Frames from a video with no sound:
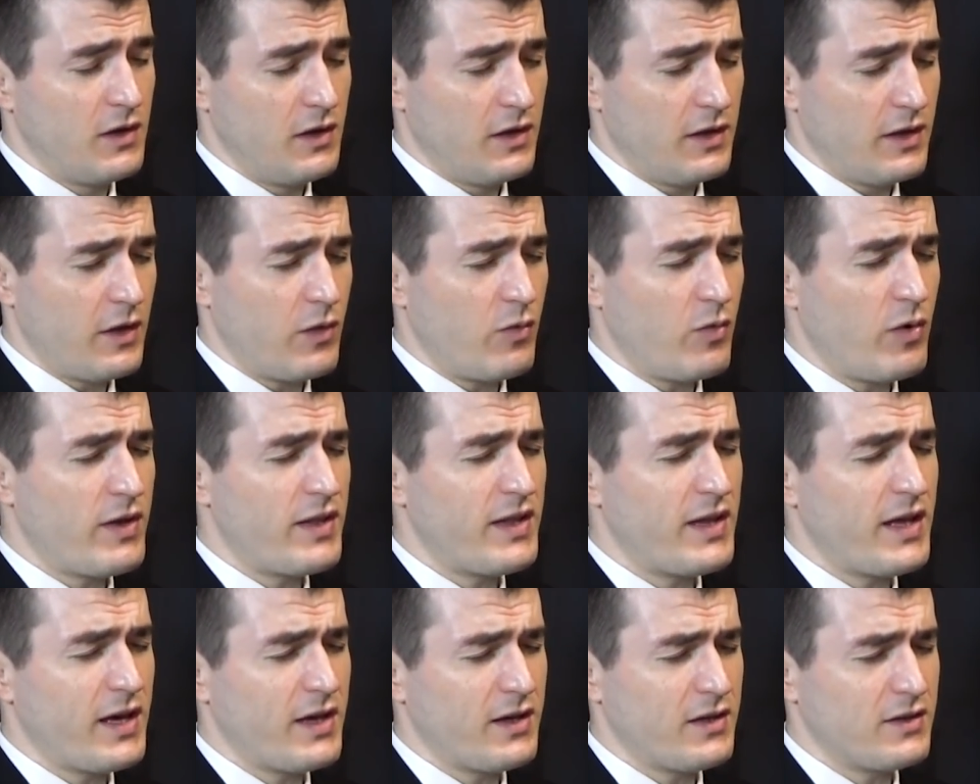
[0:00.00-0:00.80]
like why
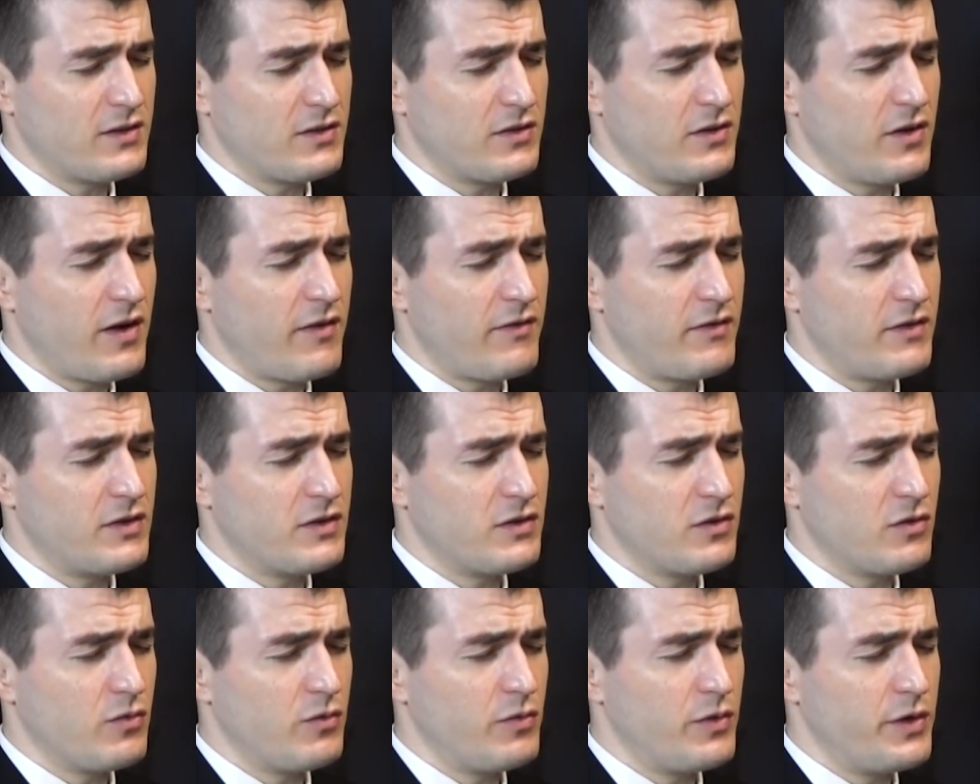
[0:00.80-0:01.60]
the heck is gravity
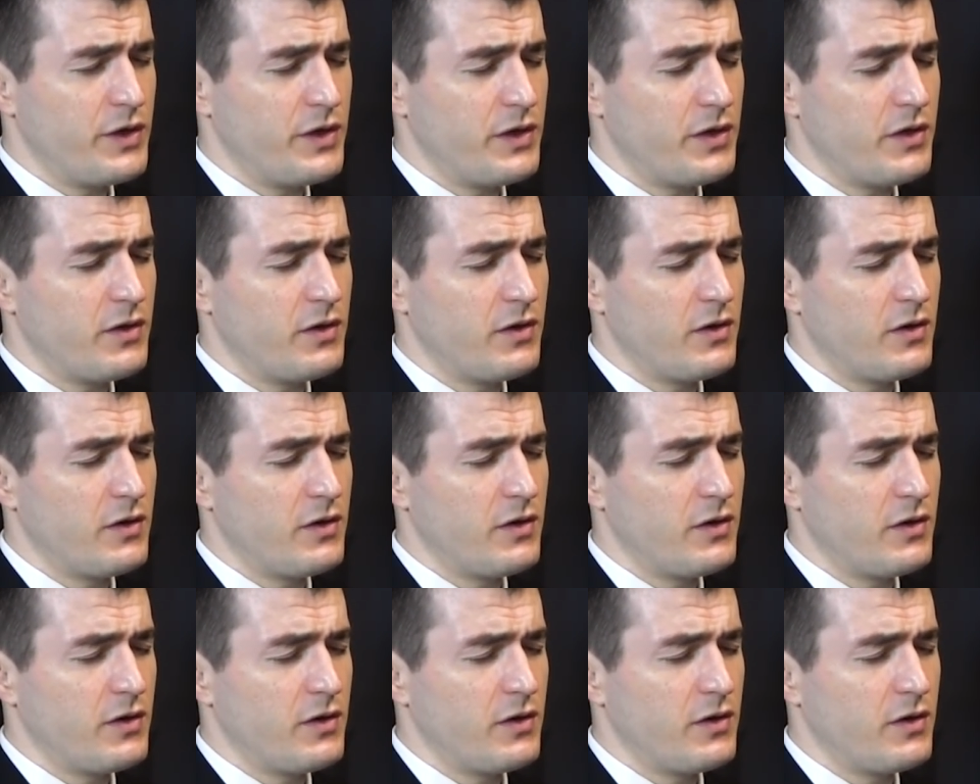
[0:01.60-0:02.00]
so weak